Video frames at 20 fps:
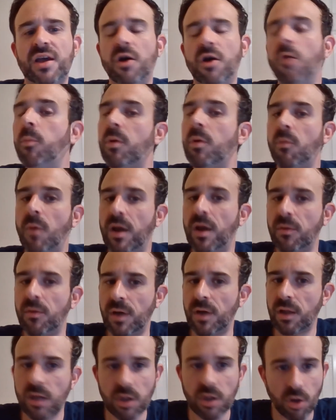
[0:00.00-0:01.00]
I hope it went
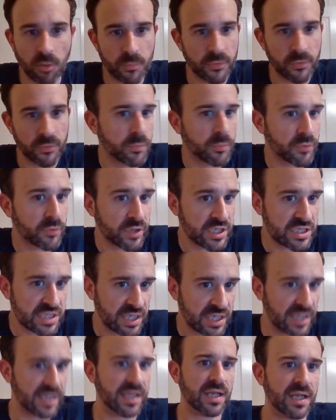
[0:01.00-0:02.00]
well. I hope you
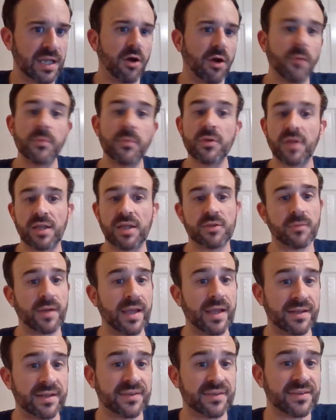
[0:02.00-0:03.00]
appreciate it. Hope you liked what I
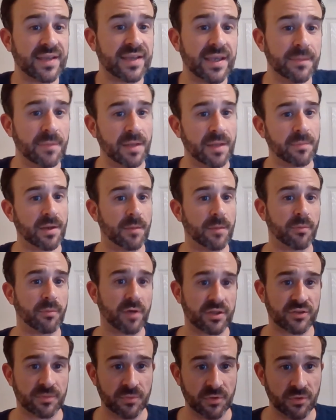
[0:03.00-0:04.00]
had to say. Maybe I
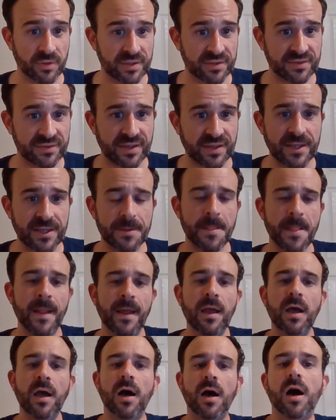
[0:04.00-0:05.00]
brought some new insight.
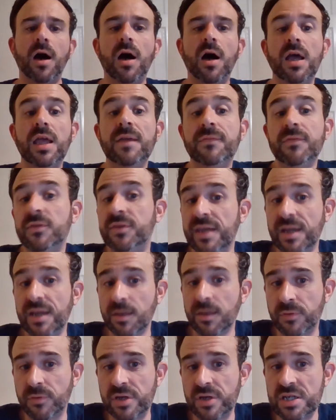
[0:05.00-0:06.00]
If you did
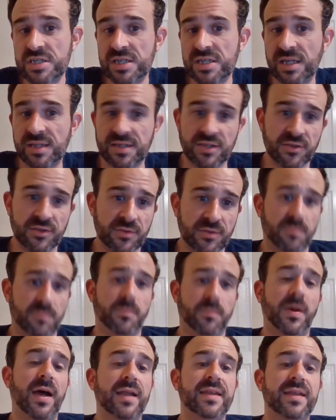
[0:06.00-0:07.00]
appreciate this
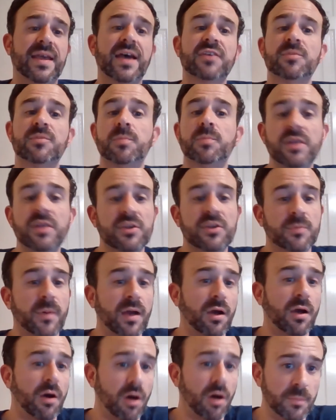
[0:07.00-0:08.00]
podcast, please,
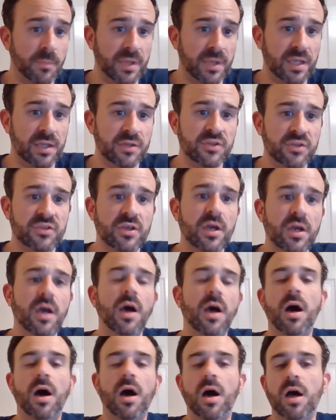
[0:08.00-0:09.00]
by all means,
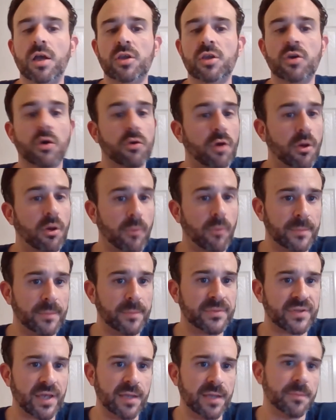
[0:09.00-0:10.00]
go to our
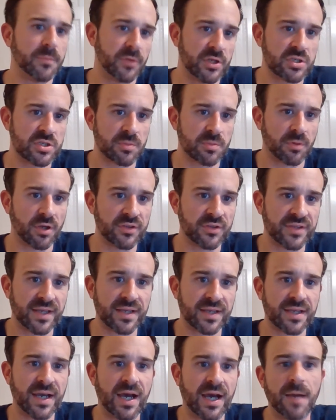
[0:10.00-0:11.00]
website,
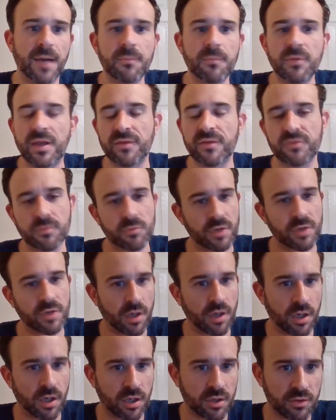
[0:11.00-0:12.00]
bleacherbrawls.com. We have some great
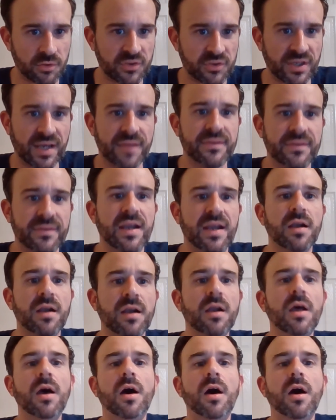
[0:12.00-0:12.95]
articles on there.